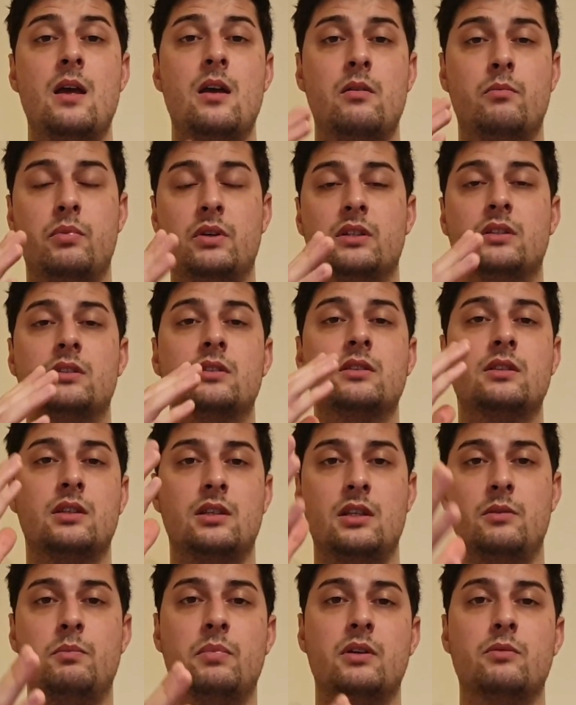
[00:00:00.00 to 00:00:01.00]
But
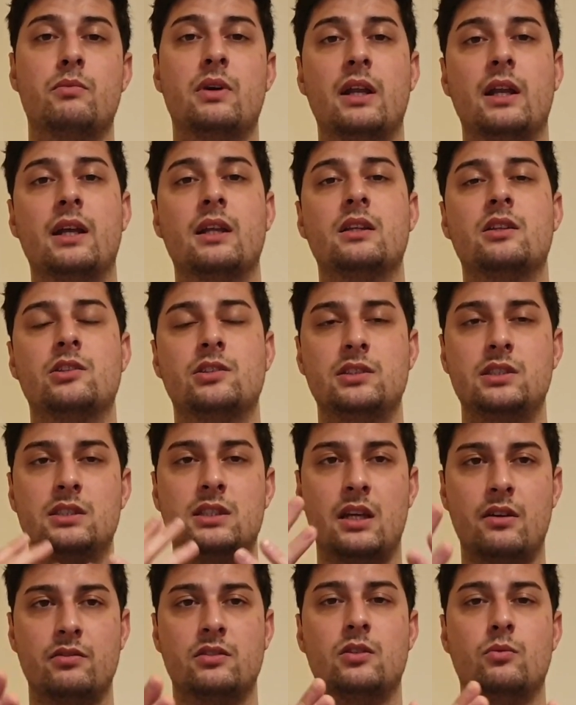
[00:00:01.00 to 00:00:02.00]
keep in mind, at least
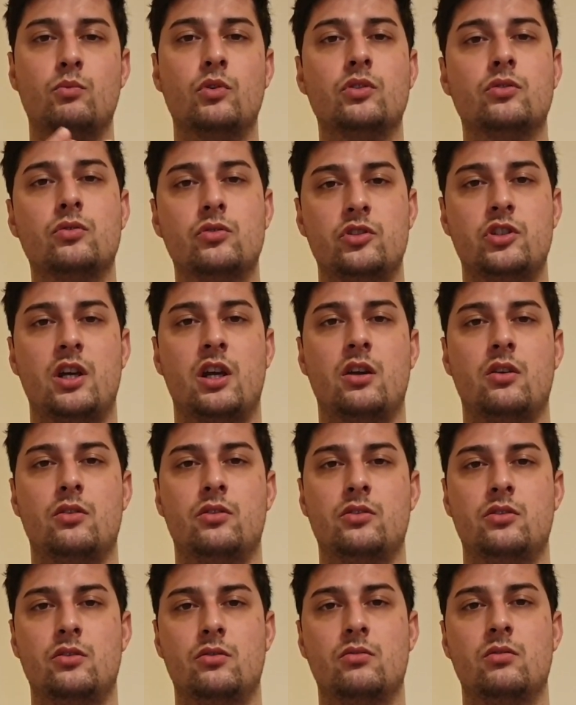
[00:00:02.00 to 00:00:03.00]
have someone to check
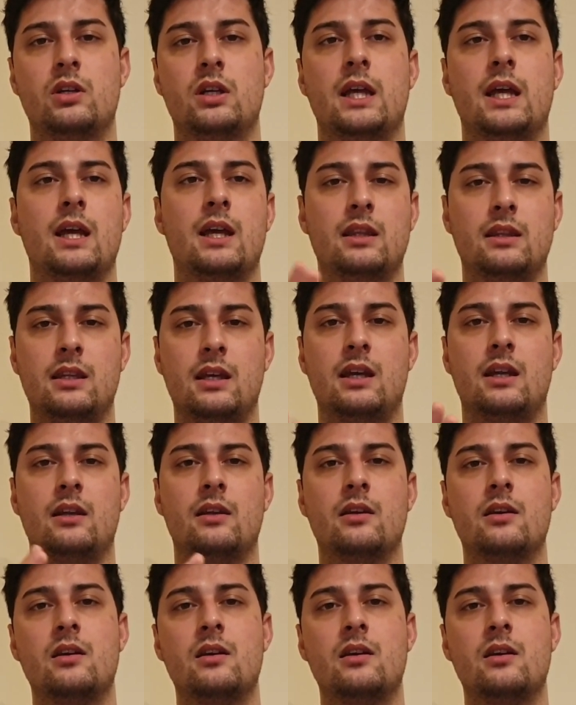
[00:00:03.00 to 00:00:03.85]
on you. And then